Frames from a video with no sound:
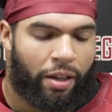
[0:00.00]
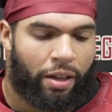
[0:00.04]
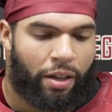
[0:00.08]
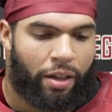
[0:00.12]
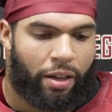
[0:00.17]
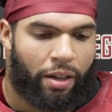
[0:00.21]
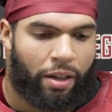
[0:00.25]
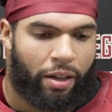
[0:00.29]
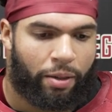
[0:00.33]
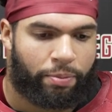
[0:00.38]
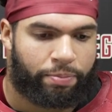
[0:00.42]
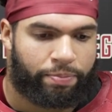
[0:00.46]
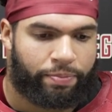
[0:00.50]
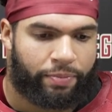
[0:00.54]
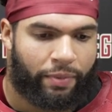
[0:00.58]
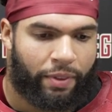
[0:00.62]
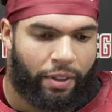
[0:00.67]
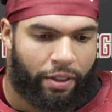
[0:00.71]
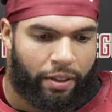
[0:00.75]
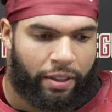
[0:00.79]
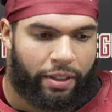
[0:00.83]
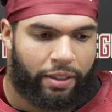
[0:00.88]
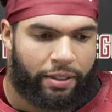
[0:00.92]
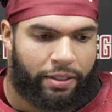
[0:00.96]
um,
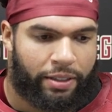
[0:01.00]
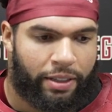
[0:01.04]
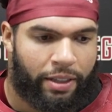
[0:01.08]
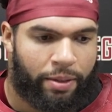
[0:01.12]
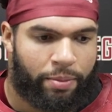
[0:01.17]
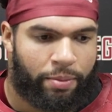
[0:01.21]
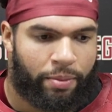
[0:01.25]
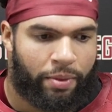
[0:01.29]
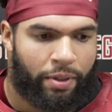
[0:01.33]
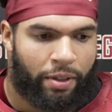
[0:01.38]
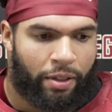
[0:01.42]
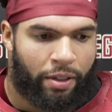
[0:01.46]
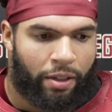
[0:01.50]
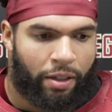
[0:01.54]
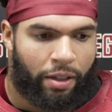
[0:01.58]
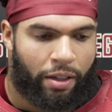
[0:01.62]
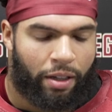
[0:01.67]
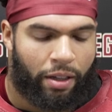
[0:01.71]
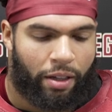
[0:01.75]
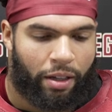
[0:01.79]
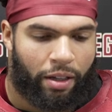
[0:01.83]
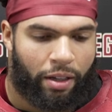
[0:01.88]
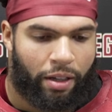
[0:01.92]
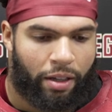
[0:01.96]
they're a good team.
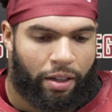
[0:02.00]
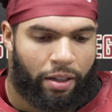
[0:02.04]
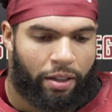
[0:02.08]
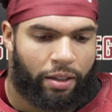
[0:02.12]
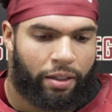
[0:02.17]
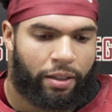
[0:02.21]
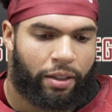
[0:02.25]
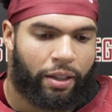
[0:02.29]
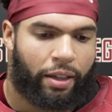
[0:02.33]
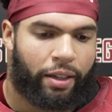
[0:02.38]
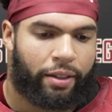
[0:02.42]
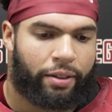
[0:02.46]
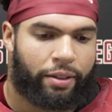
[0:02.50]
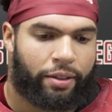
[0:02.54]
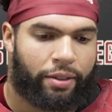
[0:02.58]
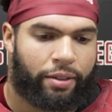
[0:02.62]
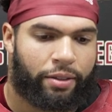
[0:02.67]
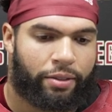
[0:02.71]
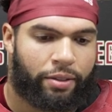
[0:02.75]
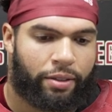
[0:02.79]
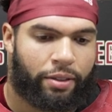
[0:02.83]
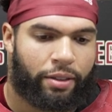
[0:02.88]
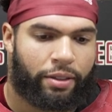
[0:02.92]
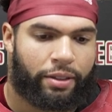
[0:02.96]
Uh, and
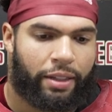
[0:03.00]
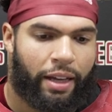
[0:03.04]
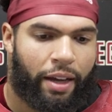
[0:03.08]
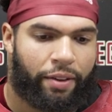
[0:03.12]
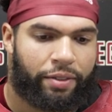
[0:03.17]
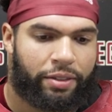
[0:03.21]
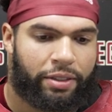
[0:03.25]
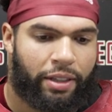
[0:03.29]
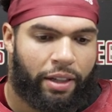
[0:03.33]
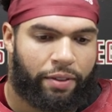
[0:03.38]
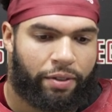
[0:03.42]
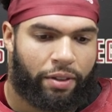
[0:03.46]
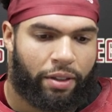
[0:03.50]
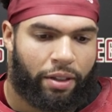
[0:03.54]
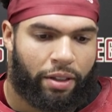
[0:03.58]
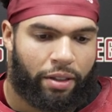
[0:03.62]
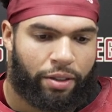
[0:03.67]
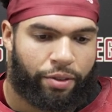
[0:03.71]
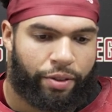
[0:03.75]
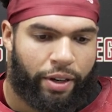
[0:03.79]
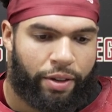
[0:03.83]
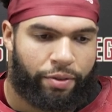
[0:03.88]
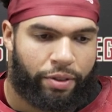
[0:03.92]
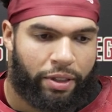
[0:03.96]
they're, they're, they obviously have a, a
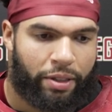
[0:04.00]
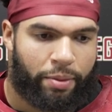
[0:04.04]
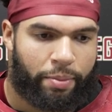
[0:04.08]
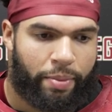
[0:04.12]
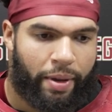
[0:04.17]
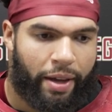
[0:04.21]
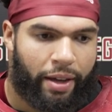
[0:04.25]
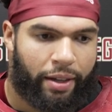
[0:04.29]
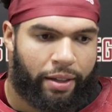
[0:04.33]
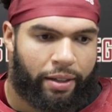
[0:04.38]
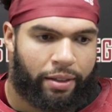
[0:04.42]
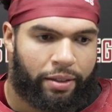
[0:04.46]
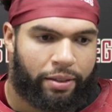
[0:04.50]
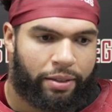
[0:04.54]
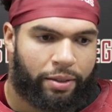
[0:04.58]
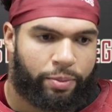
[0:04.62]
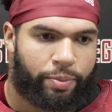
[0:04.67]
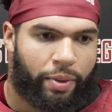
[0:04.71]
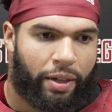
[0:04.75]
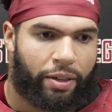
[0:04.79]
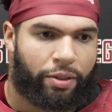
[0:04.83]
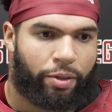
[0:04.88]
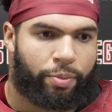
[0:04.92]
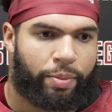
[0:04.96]
great running back. Uh, he's
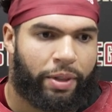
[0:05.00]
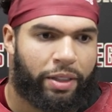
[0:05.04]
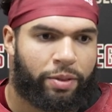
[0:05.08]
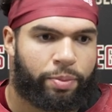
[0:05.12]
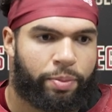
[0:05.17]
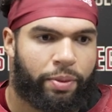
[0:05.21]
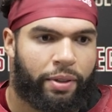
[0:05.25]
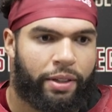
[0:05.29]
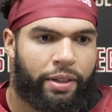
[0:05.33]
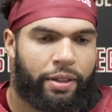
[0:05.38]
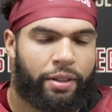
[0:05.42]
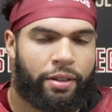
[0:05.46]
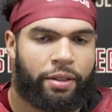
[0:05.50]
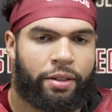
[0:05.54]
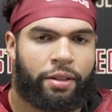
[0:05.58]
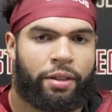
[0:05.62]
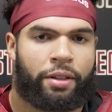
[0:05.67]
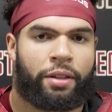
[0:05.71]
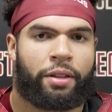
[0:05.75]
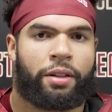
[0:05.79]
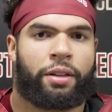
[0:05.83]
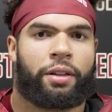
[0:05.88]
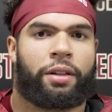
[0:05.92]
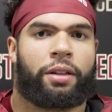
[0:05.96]
probably their best player.
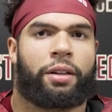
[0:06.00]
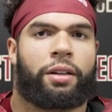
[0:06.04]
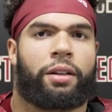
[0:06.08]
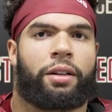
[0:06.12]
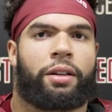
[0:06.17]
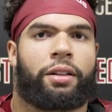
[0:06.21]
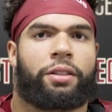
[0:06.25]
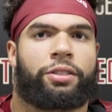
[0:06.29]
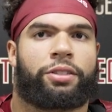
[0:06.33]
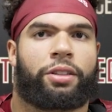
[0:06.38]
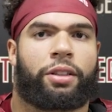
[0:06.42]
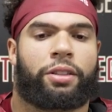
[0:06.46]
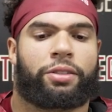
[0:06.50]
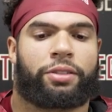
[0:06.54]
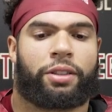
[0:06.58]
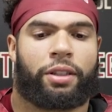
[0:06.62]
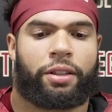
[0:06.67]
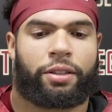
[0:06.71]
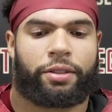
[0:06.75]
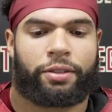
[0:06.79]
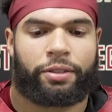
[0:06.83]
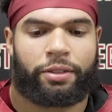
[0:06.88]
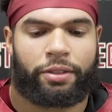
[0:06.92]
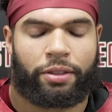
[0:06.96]
Uh, Sean
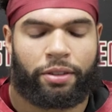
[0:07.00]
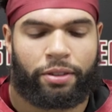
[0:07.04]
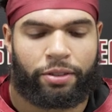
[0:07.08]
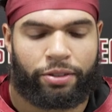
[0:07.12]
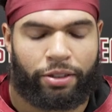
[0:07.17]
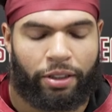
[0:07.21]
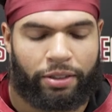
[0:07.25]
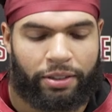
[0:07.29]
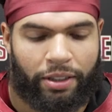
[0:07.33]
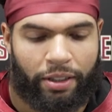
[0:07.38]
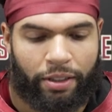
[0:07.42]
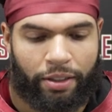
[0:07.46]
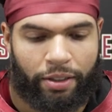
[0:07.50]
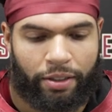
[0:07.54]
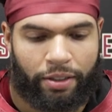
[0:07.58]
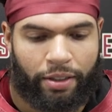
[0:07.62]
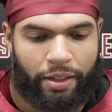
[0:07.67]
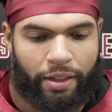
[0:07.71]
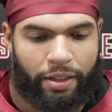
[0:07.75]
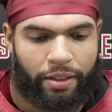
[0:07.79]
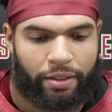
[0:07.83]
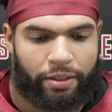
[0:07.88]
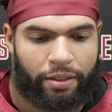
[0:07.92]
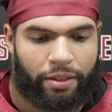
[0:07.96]
Tucker, Sean Tucker,
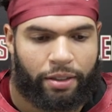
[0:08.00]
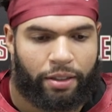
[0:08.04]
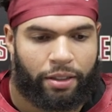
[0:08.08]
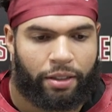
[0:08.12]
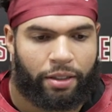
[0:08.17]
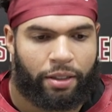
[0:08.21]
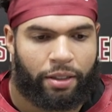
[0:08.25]
and uh,